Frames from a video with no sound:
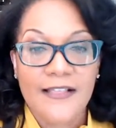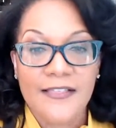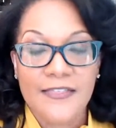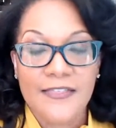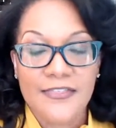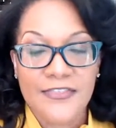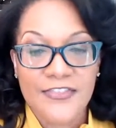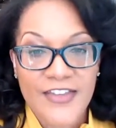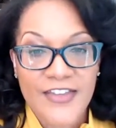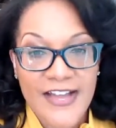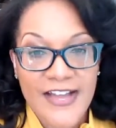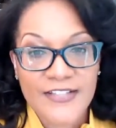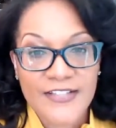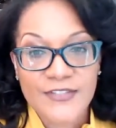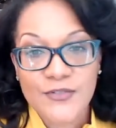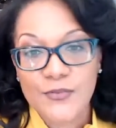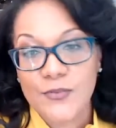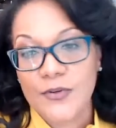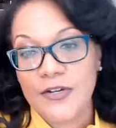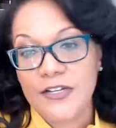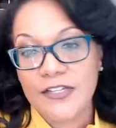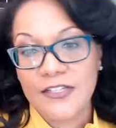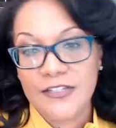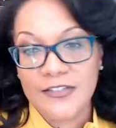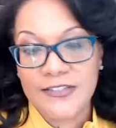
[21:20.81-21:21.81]
That's
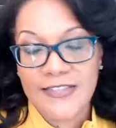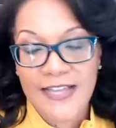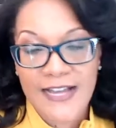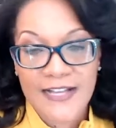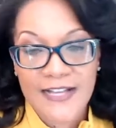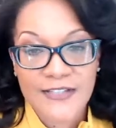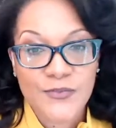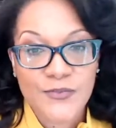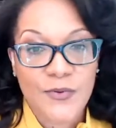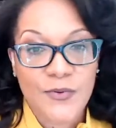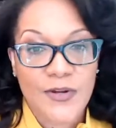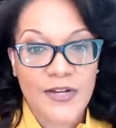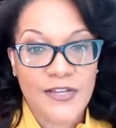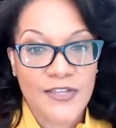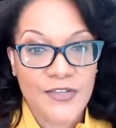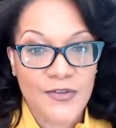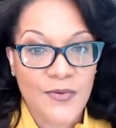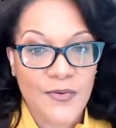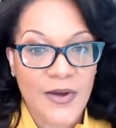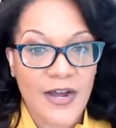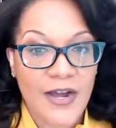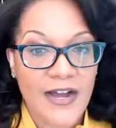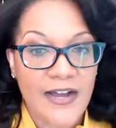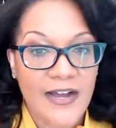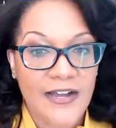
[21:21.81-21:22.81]
why you
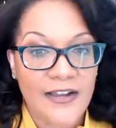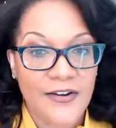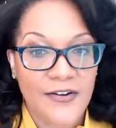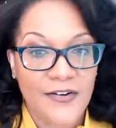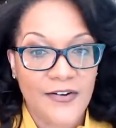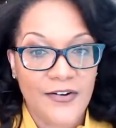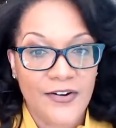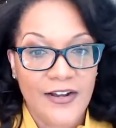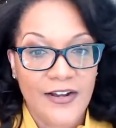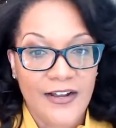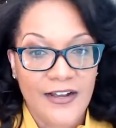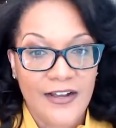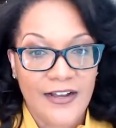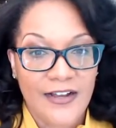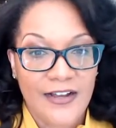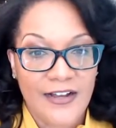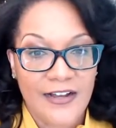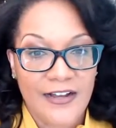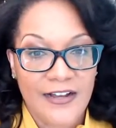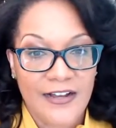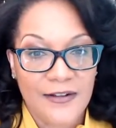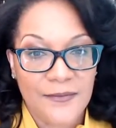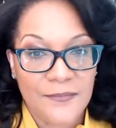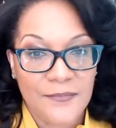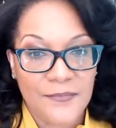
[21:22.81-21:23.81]
hire
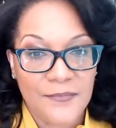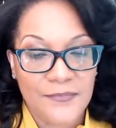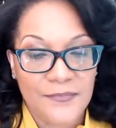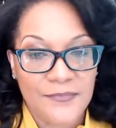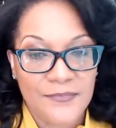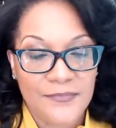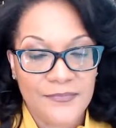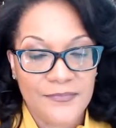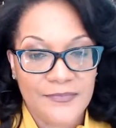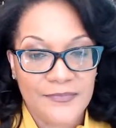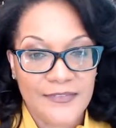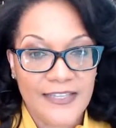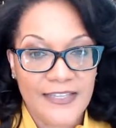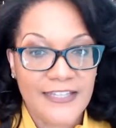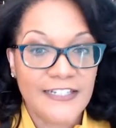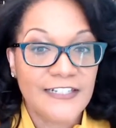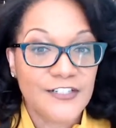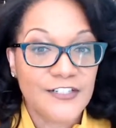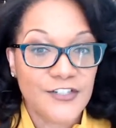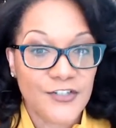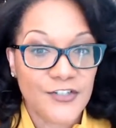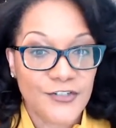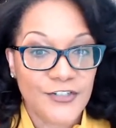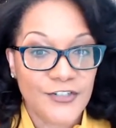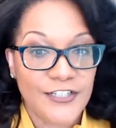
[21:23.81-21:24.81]
an
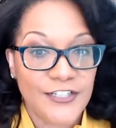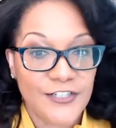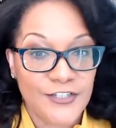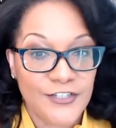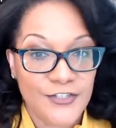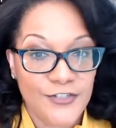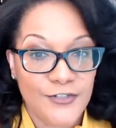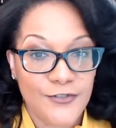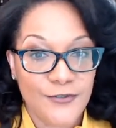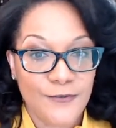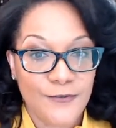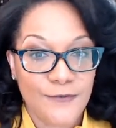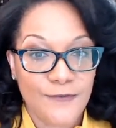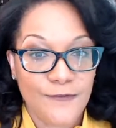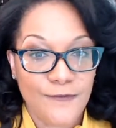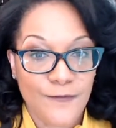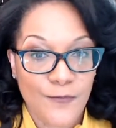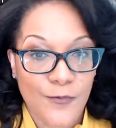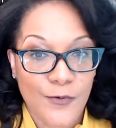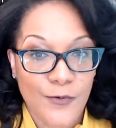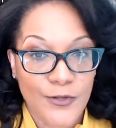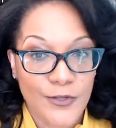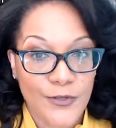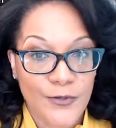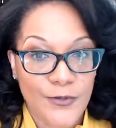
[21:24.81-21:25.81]
attorney to do
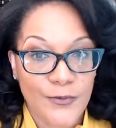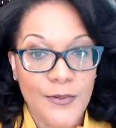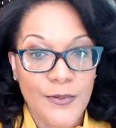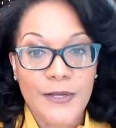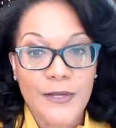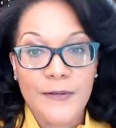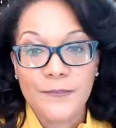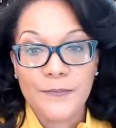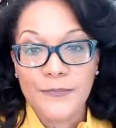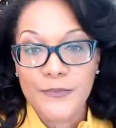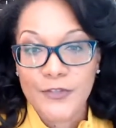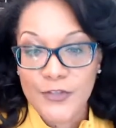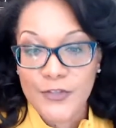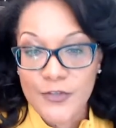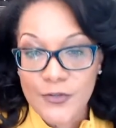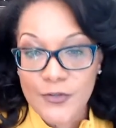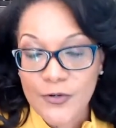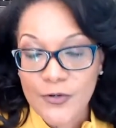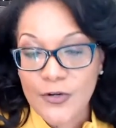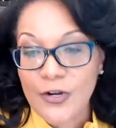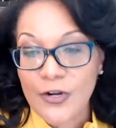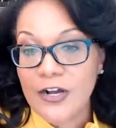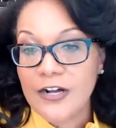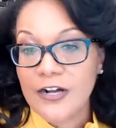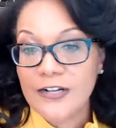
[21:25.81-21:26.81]
for you.
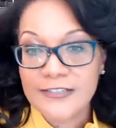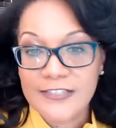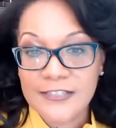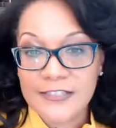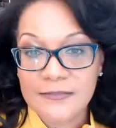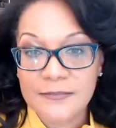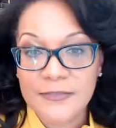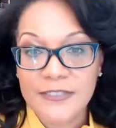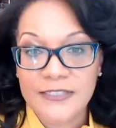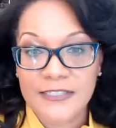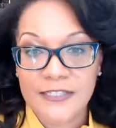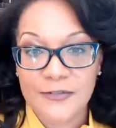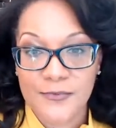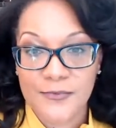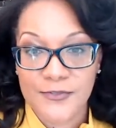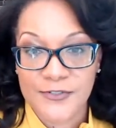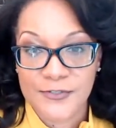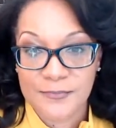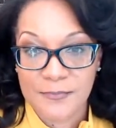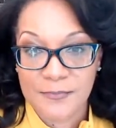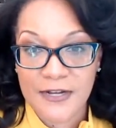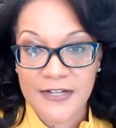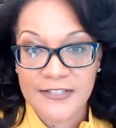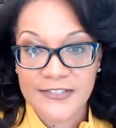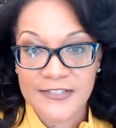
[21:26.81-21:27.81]
You're ultimately
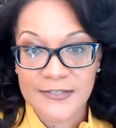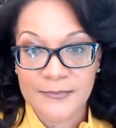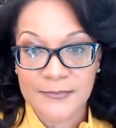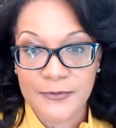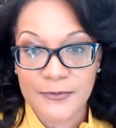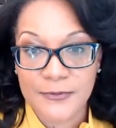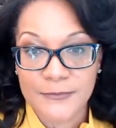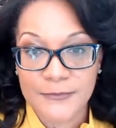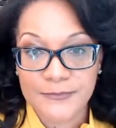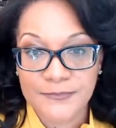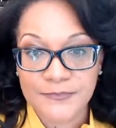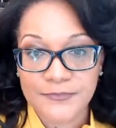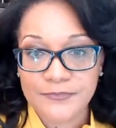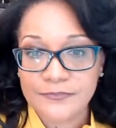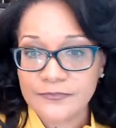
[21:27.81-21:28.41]
responsible